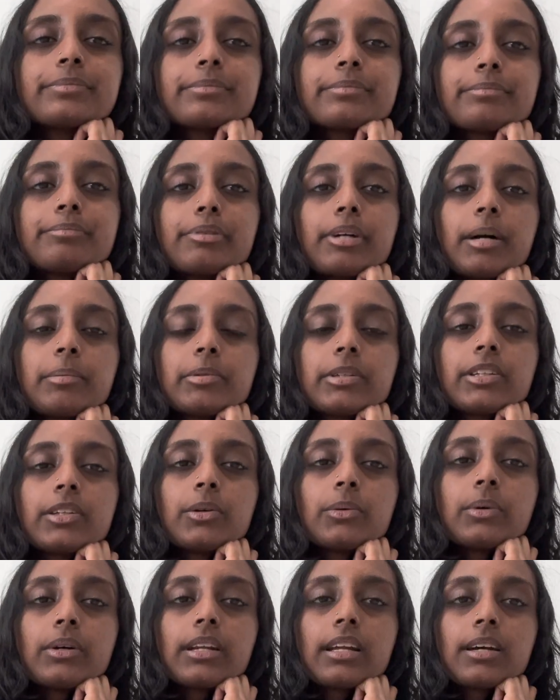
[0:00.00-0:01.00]
Probably the
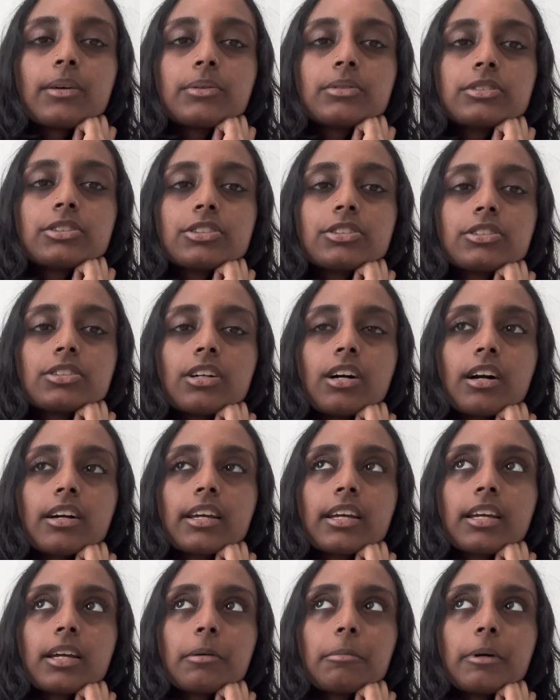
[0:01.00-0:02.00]
one I was just
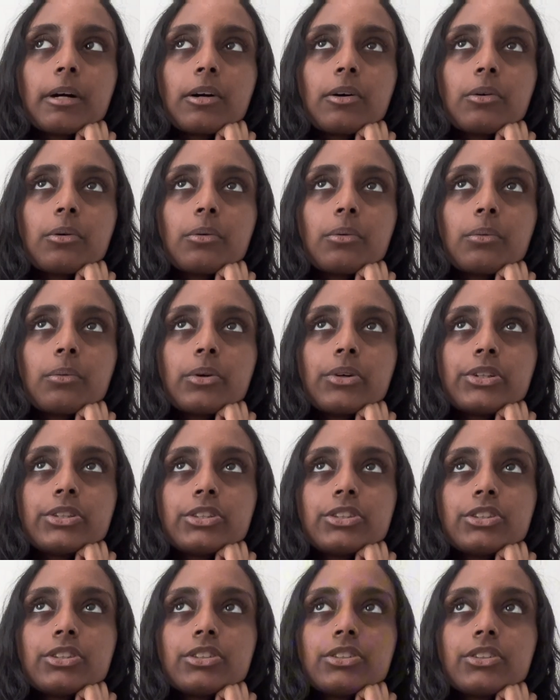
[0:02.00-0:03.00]
talking about,
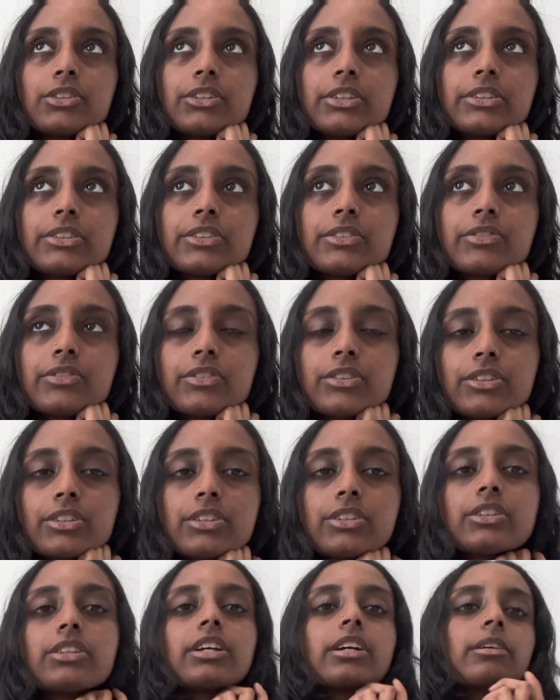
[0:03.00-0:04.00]
which it's
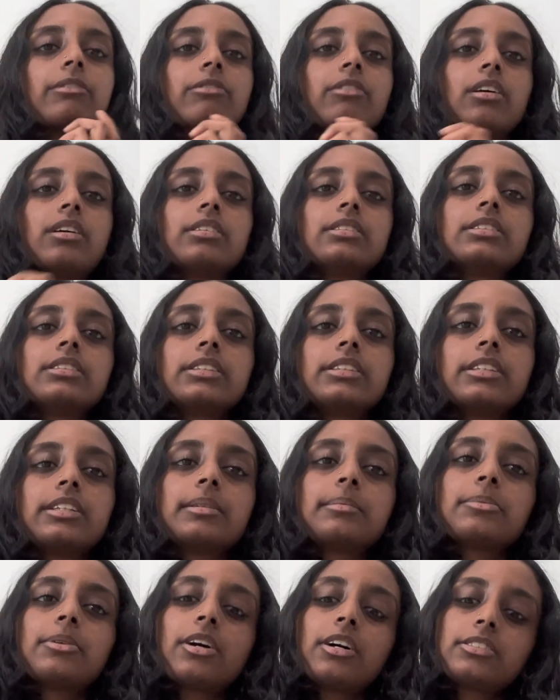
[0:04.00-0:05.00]
for like a volunteering
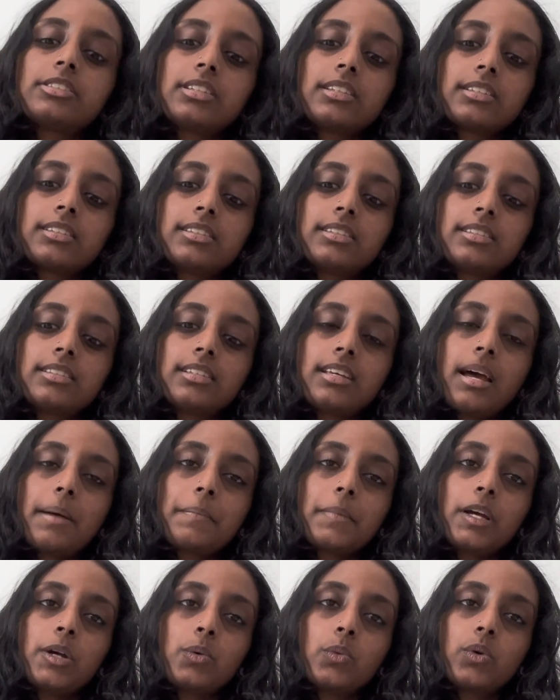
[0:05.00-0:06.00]
project. I
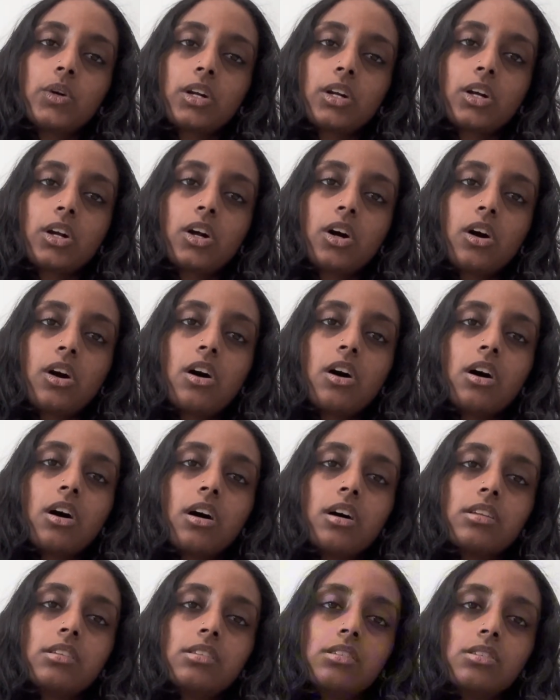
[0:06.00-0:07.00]
might work
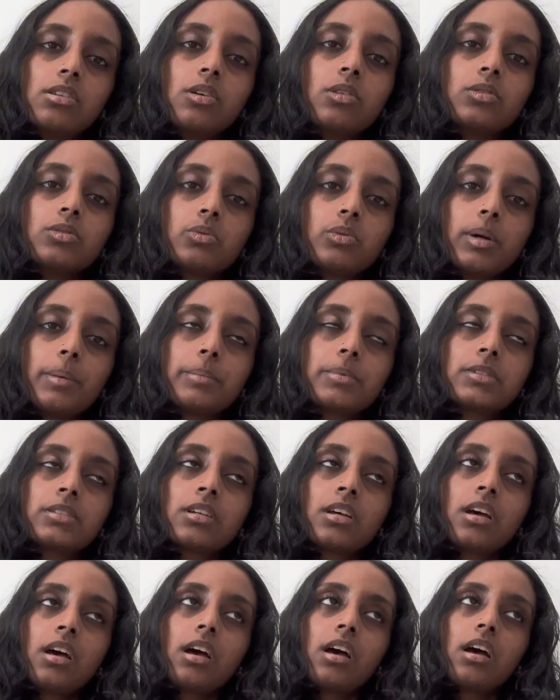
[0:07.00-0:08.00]
on those whips,
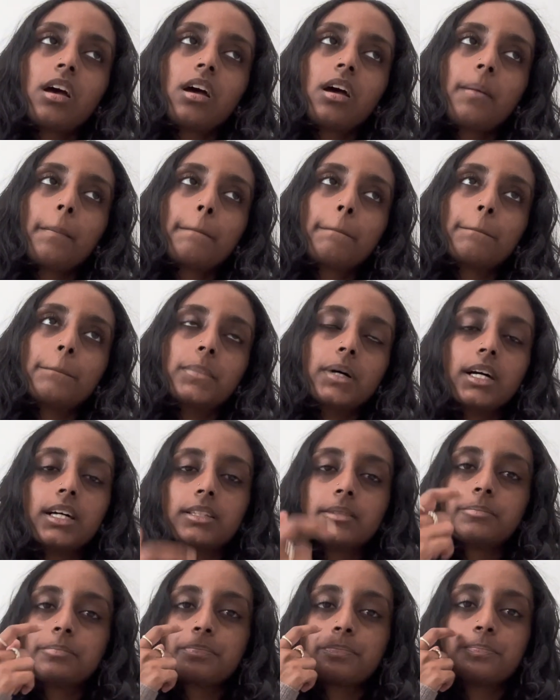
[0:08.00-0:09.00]
but
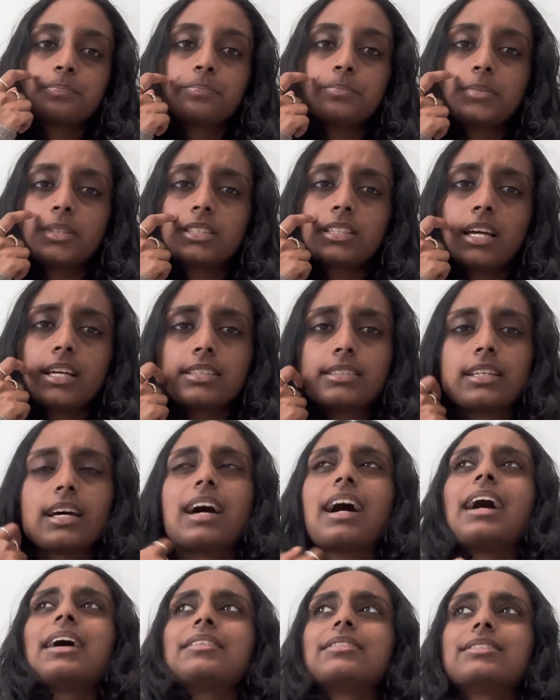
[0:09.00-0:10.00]
besides that,
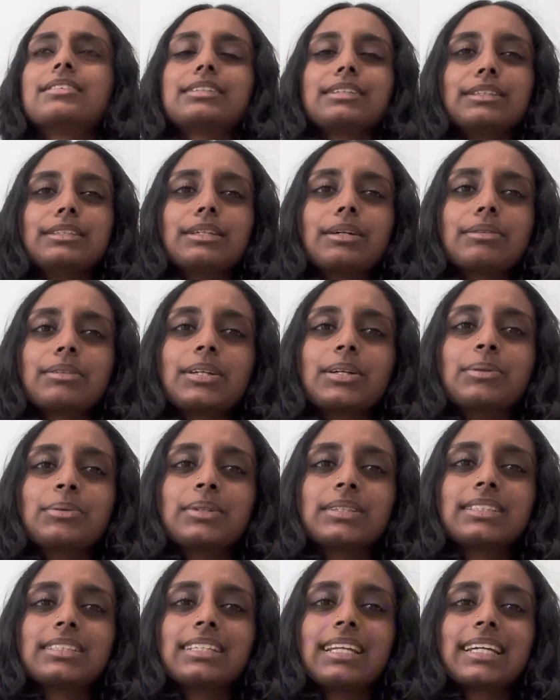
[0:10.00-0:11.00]
I really don't know
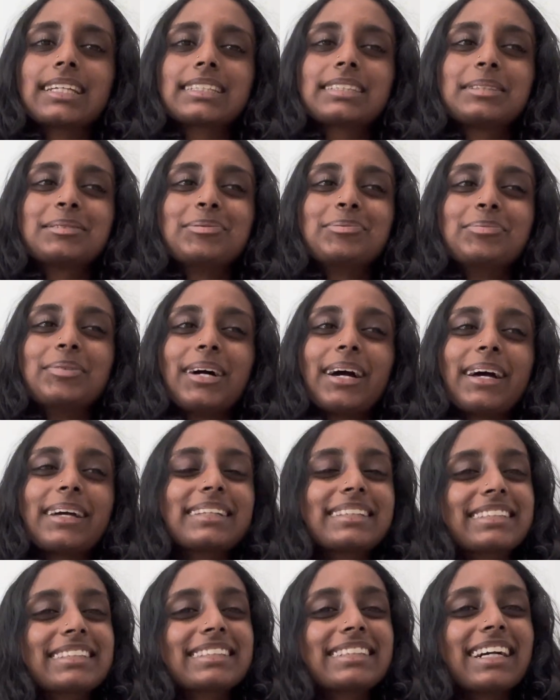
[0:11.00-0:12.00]
what's next.
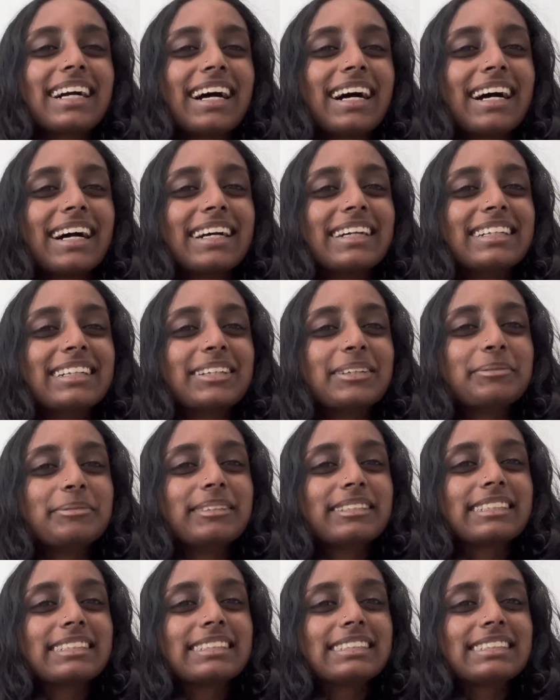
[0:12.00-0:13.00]
But I hope you
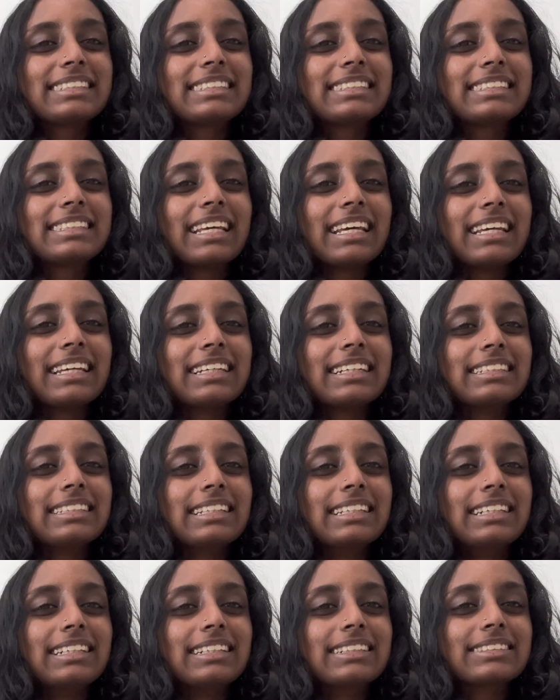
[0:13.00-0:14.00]
can stay
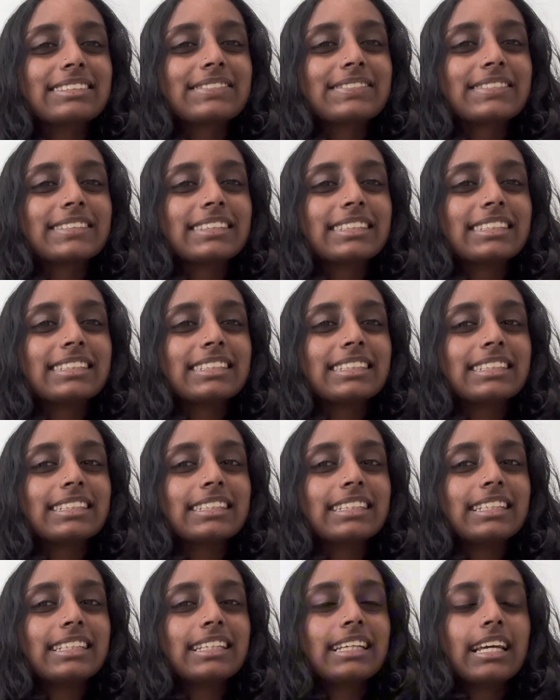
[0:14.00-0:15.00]
along for the
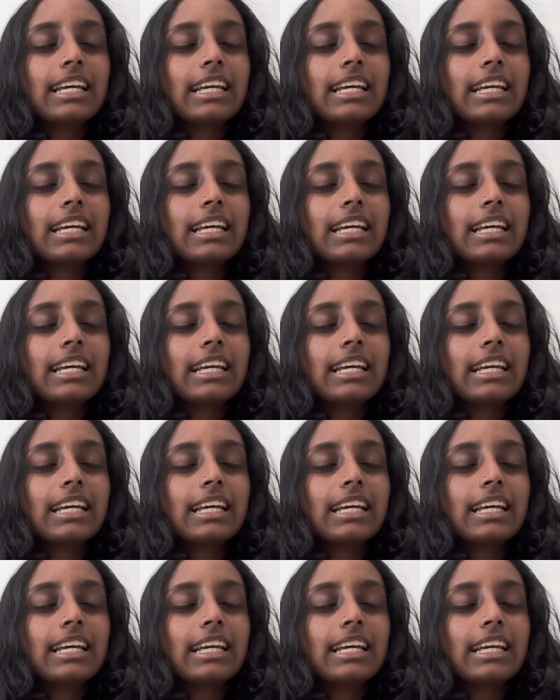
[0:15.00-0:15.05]
journey.